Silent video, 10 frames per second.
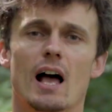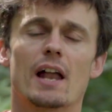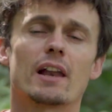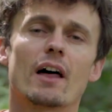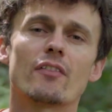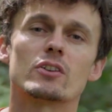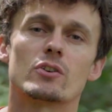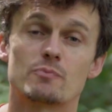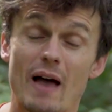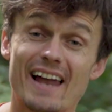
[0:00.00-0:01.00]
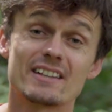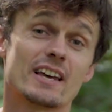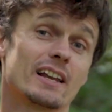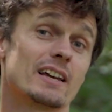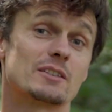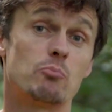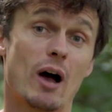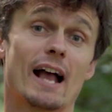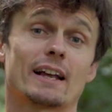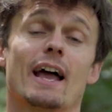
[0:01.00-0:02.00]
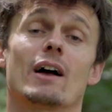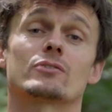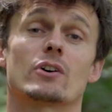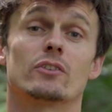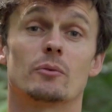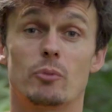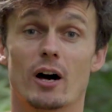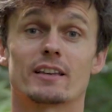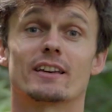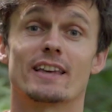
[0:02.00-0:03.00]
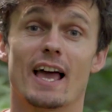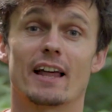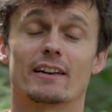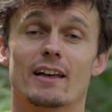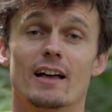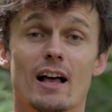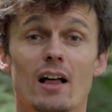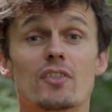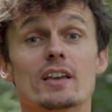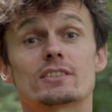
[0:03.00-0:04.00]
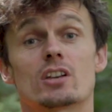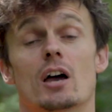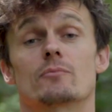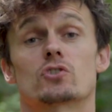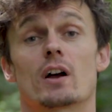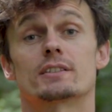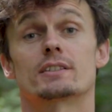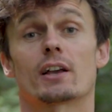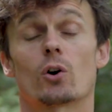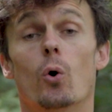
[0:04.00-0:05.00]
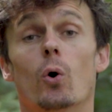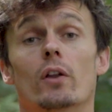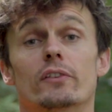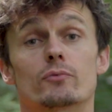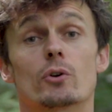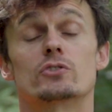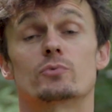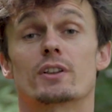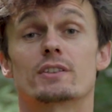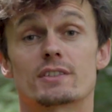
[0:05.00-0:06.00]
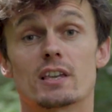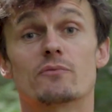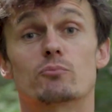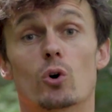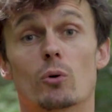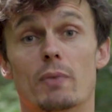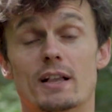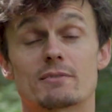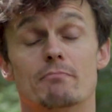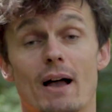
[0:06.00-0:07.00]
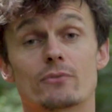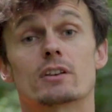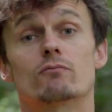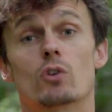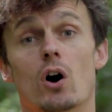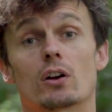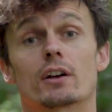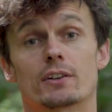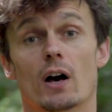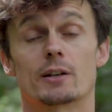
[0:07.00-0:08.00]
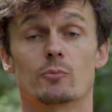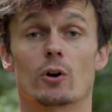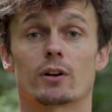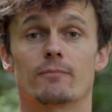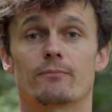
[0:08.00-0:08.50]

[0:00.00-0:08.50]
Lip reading: And in other news, Anna Taylor is back out on the bike again, this time trying to tick all of the routes within Steve Broadbent's Mountain Rock guidebook.